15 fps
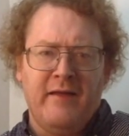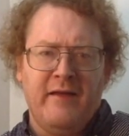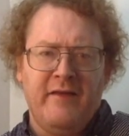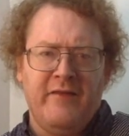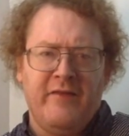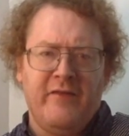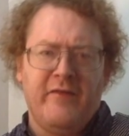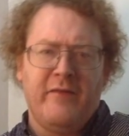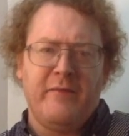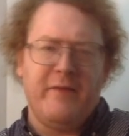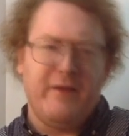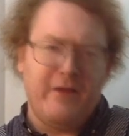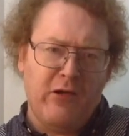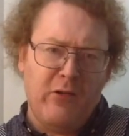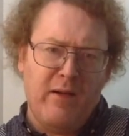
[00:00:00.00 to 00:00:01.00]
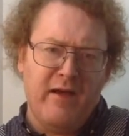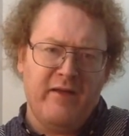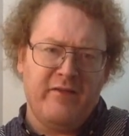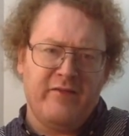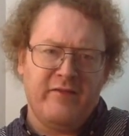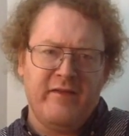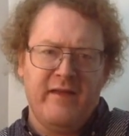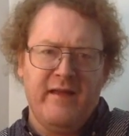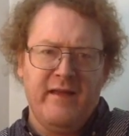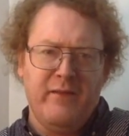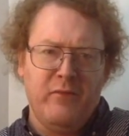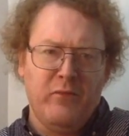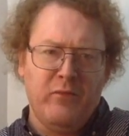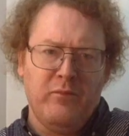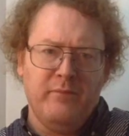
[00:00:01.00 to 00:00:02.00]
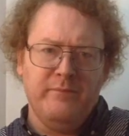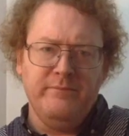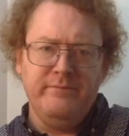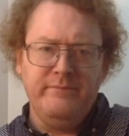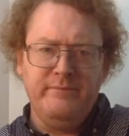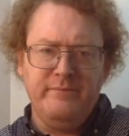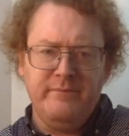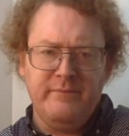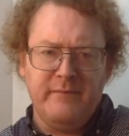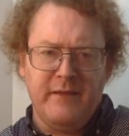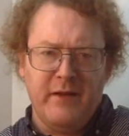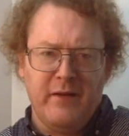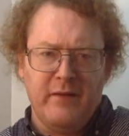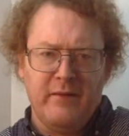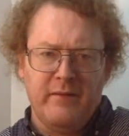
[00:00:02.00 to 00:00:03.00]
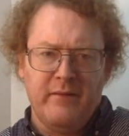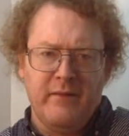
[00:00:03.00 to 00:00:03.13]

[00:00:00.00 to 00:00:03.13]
he says, "I'm going to go out and see, you know,